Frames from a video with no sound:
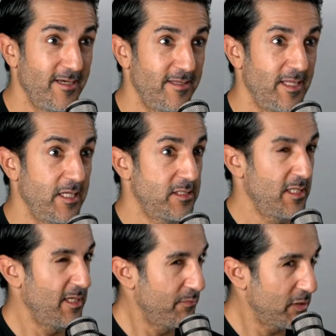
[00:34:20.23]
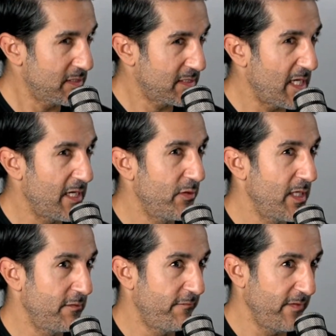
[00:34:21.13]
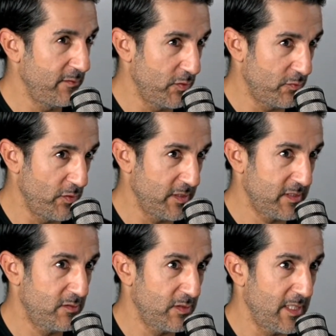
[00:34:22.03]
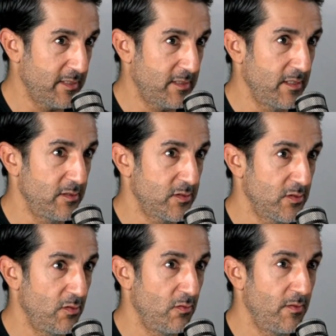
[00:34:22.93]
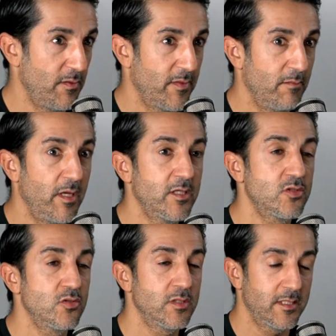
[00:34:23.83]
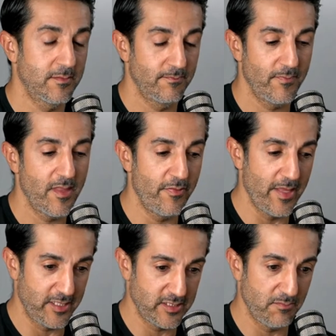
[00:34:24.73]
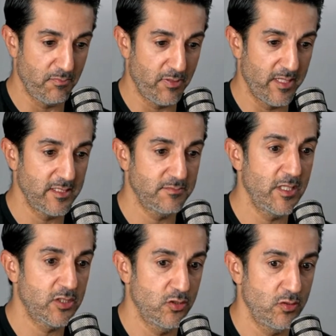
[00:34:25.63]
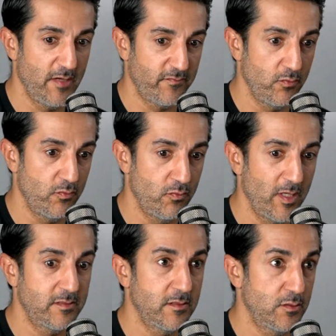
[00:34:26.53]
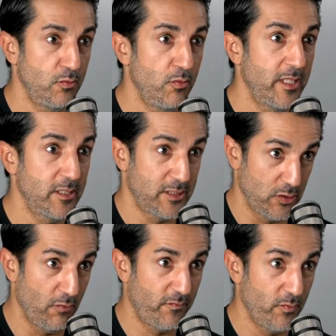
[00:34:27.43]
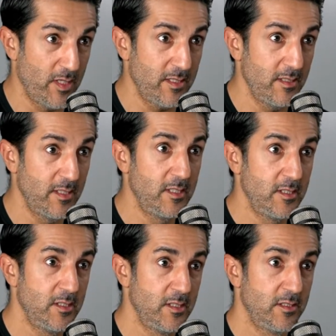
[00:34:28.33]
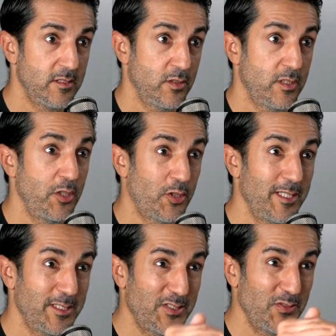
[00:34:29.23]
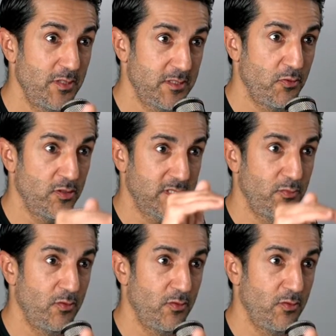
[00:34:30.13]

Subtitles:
that is a little bit scary and filled with risk to get there. So make sure that that is in place. Make sure you have the right tooling and software so that you can, as soon as possible, be